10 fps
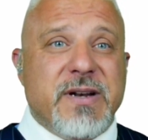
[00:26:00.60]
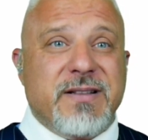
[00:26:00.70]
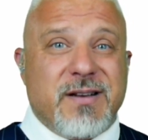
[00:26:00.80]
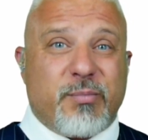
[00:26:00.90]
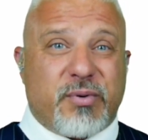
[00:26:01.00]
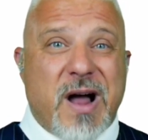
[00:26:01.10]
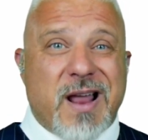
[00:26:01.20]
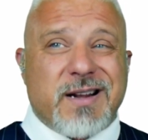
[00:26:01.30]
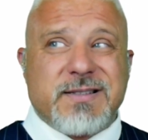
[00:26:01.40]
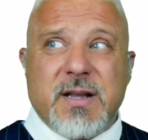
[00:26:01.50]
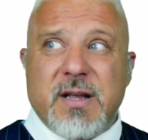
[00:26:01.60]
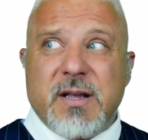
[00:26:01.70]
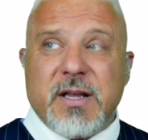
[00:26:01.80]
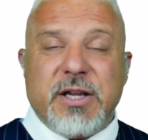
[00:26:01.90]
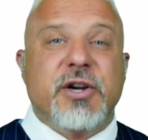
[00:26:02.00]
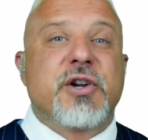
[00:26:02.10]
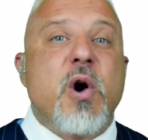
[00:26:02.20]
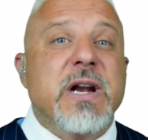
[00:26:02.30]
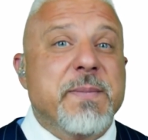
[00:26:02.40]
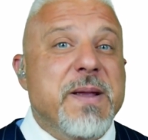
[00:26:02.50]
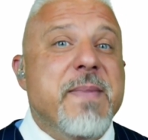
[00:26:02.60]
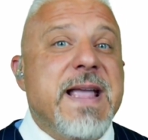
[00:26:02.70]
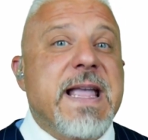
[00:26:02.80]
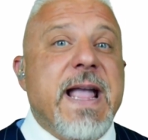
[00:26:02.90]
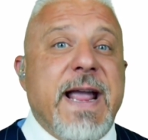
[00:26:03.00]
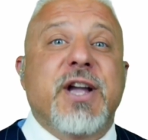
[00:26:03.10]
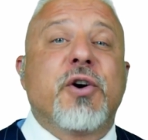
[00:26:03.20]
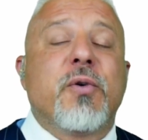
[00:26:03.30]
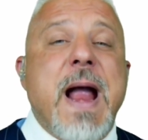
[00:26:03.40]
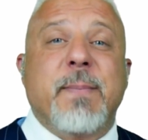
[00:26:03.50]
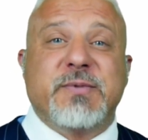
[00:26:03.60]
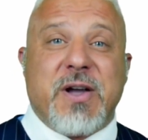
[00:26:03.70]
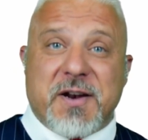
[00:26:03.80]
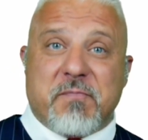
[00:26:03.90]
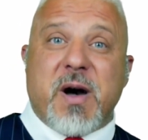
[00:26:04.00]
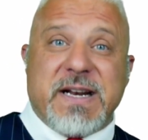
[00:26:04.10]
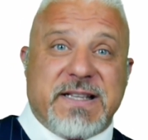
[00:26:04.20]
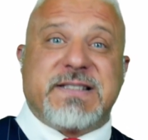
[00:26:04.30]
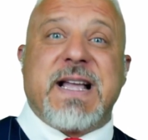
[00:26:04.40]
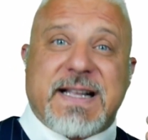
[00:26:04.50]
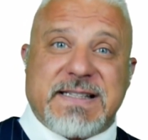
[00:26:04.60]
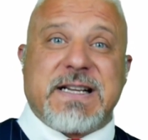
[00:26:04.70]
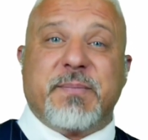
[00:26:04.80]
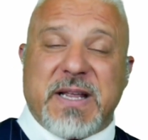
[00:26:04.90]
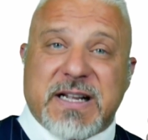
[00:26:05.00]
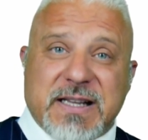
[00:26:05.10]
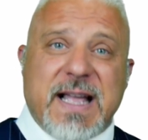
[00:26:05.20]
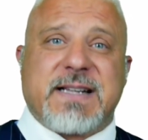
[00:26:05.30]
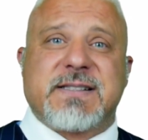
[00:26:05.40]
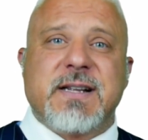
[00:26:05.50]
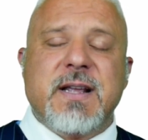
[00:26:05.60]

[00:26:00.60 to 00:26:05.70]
their product, you're going to be making a crap ton of money the second something clicks.